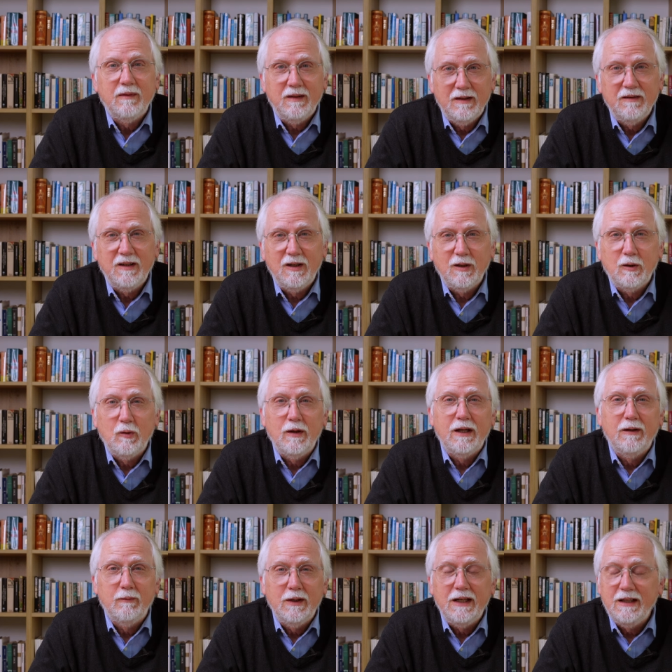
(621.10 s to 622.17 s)
consider going
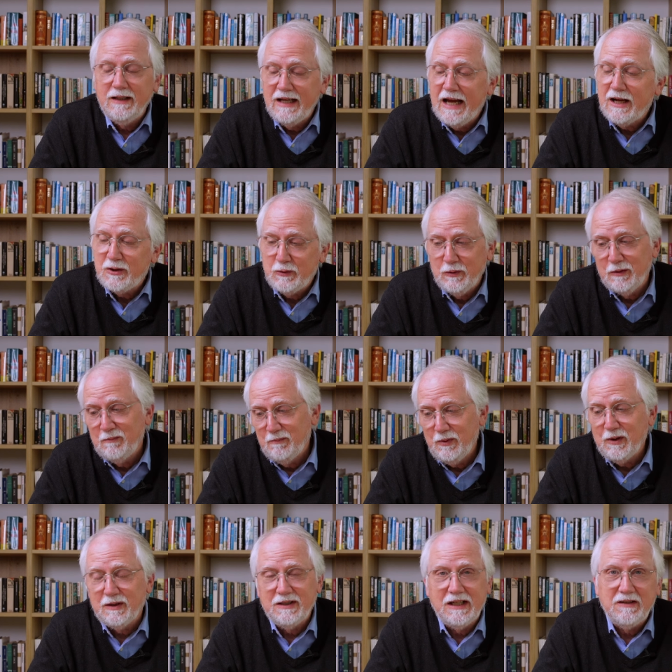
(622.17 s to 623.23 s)
and reading the actual
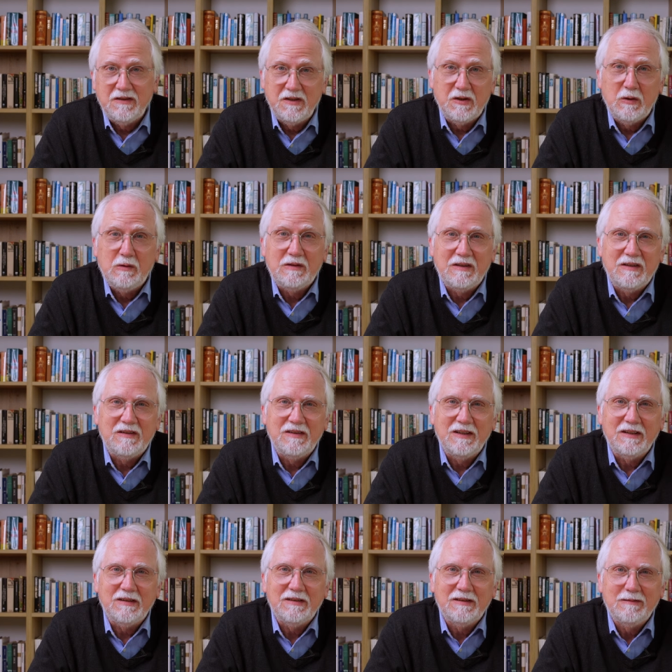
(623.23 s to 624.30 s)
book, Daisy Jones and the
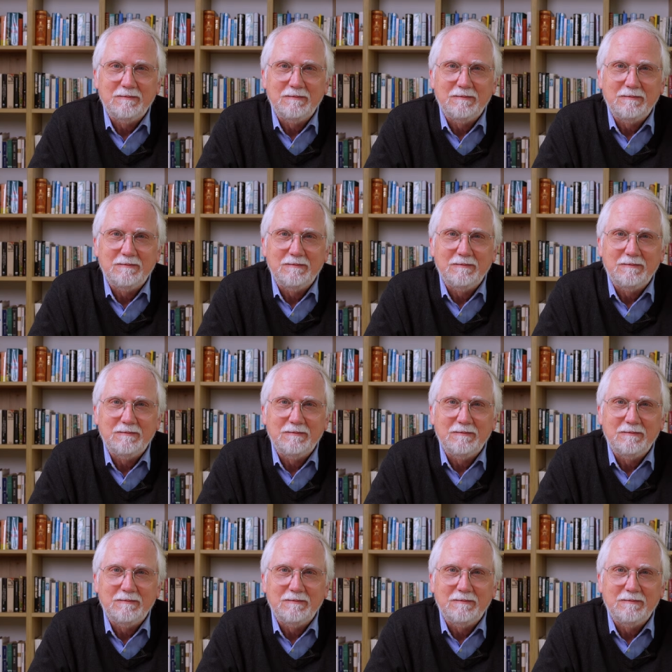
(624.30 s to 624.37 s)
Six.